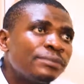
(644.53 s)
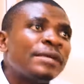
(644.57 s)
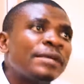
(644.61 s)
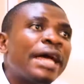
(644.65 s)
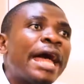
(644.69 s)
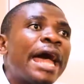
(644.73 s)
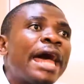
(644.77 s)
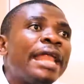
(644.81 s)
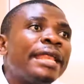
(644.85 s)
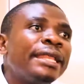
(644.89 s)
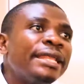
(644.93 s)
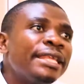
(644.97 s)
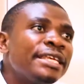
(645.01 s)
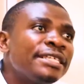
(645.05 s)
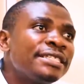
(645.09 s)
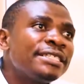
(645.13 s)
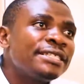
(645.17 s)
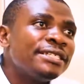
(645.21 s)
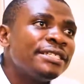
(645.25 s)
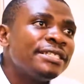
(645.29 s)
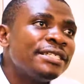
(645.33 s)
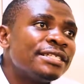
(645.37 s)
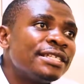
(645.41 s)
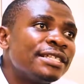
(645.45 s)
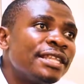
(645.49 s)
And
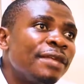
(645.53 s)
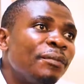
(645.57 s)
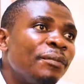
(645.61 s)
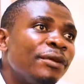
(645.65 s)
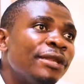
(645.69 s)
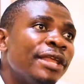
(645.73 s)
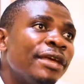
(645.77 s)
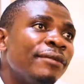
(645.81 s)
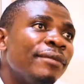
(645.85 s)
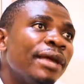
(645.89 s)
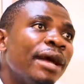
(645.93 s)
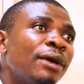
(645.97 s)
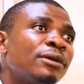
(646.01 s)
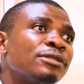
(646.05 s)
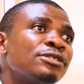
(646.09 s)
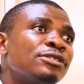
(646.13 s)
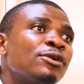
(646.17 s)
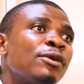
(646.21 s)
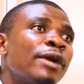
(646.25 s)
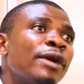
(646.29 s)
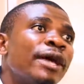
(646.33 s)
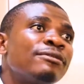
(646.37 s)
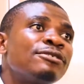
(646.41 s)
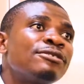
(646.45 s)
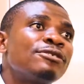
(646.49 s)
this dyslipidemia
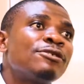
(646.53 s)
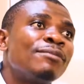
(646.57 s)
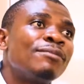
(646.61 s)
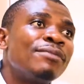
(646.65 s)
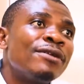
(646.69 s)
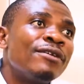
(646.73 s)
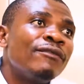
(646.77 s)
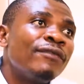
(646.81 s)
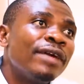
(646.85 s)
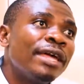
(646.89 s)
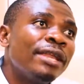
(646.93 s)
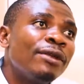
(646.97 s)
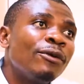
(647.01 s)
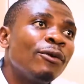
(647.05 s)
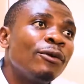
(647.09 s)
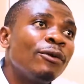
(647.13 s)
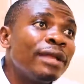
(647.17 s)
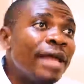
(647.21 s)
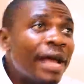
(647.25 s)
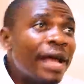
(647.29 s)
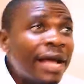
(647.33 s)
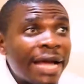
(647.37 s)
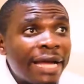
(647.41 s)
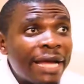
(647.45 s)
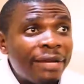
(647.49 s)
also helps to prevent
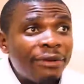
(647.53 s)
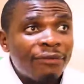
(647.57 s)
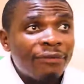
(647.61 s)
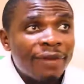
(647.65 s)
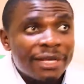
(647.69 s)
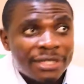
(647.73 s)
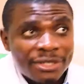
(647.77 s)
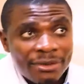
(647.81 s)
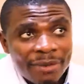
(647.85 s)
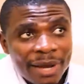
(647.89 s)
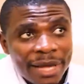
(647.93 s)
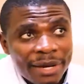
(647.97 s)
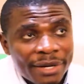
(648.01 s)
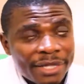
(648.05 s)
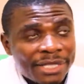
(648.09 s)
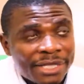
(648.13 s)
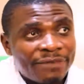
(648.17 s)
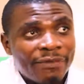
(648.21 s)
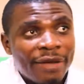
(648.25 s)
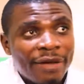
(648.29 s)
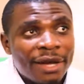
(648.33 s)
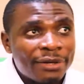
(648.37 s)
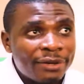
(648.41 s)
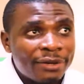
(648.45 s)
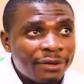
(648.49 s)
other cardiovascular
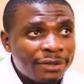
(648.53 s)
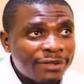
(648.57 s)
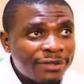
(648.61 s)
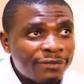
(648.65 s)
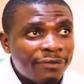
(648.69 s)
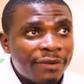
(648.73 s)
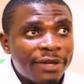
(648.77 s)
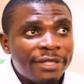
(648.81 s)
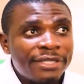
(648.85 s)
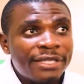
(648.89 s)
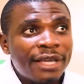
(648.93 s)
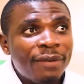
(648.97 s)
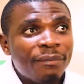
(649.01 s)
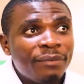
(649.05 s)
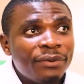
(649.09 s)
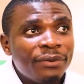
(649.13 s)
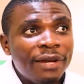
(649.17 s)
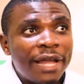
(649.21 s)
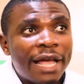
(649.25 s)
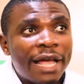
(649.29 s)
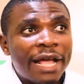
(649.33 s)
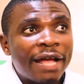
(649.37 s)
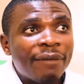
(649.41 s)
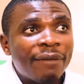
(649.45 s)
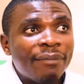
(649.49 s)
risk factors, for example,
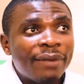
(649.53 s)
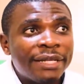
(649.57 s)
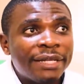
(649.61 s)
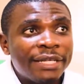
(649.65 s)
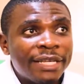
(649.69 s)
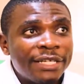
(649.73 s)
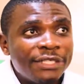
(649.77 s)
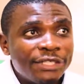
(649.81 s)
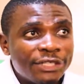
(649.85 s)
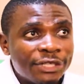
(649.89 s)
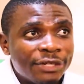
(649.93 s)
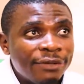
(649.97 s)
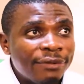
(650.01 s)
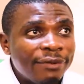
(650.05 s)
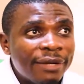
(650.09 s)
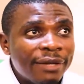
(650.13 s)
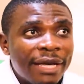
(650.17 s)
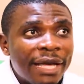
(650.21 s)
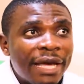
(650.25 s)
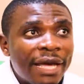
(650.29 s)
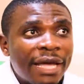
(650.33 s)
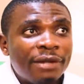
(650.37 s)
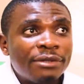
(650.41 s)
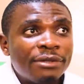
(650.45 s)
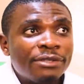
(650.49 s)
like hypertension,
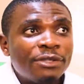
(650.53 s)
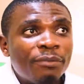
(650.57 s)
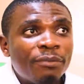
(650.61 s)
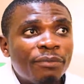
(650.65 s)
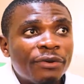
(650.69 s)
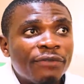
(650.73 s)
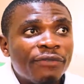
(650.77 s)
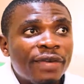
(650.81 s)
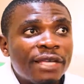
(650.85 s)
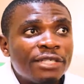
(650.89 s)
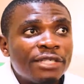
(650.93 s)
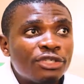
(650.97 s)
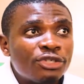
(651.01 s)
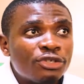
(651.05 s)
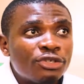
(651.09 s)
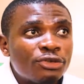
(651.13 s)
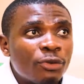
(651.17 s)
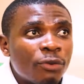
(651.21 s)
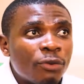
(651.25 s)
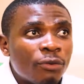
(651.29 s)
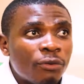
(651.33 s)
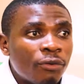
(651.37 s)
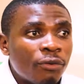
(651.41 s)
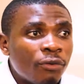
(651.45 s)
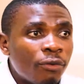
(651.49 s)
and also prevent
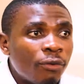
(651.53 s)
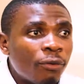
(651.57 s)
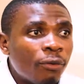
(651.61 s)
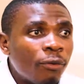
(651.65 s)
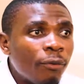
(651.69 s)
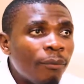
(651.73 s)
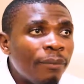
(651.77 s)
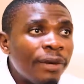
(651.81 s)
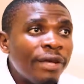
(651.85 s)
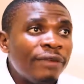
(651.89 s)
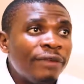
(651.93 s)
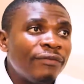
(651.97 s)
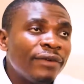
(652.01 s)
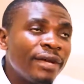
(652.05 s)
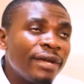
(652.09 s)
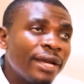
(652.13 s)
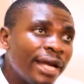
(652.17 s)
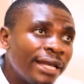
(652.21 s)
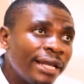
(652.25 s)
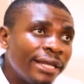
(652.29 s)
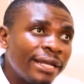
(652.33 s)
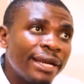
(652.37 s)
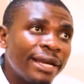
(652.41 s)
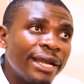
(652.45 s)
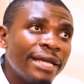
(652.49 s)
stroke or peripheral
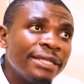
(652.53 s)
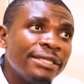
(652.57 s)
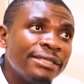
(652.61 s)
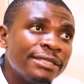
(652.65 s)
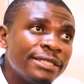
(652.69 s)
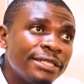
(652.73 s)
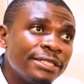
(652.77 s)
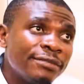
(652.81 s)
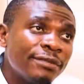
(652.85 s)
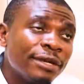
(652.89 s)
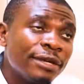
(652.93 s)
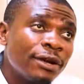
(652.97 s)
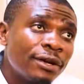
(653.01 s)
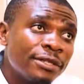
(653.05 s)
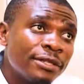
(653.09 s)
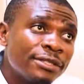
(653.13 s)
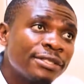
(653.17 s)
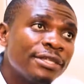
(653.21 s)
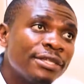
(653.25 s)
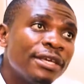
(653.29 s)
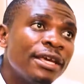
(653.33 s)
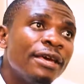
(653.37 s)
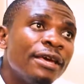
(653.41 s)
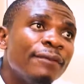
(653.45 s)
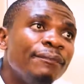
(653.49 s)
arterial disease,
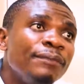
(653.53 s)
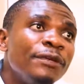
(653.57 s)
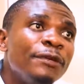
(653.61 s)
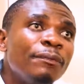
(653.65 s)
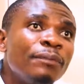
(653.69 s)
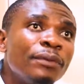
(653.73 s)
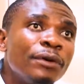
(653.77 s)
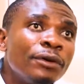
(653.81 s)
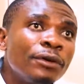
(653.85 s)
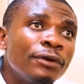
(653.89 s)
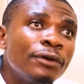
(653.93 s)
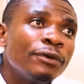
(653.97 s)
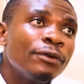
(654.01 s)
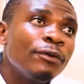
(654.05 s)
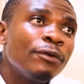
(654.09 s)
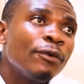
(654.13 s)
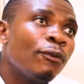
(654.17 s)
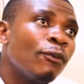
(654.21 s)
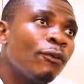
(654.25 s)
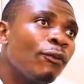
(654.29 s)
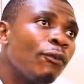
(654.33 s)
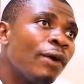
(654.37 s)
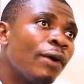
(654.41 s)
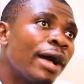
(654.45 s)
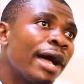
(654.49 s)
because people
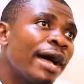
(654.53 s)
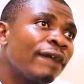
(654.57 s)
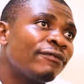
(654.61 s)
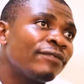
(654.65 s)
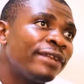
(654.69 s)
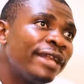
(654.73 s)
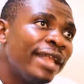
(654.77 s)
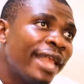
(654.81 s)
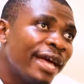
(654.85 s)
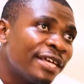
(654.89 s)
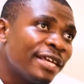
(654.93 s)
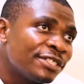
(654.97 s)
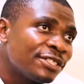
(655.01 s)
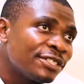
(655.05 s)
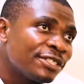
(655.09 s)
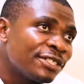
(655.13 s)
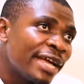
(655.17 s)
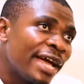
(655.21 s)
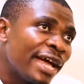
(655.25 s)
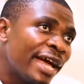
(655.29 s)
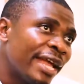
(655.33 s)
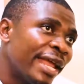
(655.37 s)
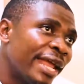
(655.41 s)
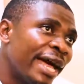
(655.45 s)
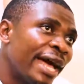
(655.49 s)
who have
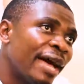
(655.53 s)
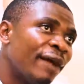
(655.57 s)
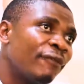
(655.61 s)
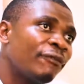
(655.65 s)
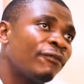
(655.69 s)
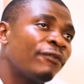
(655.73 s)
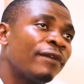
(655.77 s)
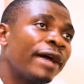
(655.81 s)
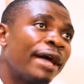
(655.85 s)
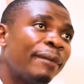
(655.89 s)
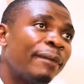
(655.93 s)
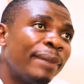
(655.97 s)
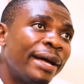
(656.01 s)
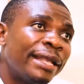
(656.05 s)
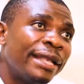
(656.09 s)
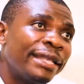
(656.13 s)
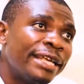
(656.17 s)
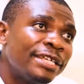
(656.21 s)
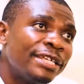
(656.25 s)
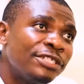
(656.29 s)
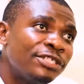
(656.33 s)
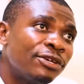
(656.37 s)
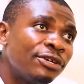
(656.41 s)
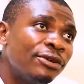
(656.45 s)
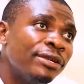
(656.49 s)
NASH and have
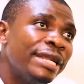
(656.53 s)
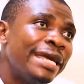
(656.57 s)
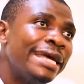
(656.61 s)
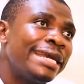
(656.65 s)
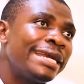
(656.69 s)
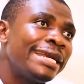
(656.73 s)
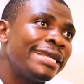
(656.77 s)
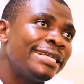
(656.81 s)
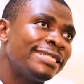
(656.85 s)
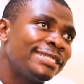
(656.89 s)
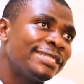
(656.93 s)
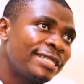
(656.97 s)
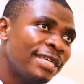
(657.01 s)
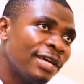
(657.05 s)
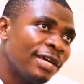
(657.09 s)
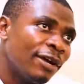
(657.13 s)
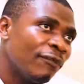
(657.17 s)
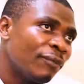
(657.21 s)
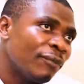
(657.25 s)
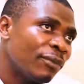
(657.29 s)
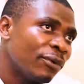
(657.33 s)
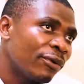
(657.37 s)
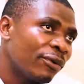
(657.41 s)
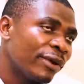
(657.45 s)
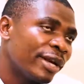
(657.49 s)
hypertension, the risk
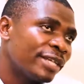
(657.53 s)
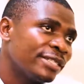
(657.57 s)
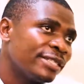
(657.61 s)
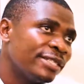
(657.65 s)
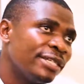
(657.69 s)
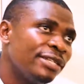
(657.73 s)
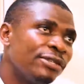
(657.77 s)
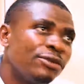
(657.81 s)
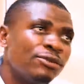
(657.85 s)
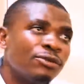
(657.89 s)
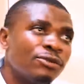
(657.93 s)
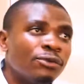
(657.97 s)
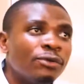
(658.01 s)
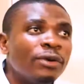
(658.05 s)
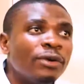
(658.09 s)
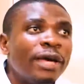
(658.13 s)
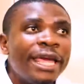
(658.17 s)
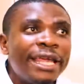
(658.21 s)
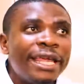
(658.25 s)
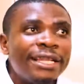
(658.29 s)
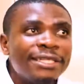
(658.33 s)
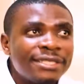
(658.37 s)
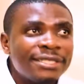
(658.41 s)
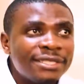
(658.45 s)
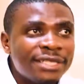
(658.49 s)
of progressing to
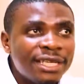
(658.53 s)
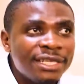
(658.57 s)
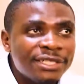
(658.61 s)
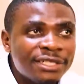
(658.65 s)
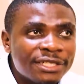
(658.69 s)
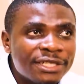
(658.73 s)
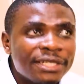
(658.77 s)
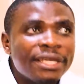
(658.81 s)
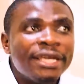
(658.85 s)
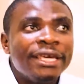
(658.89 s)
end stage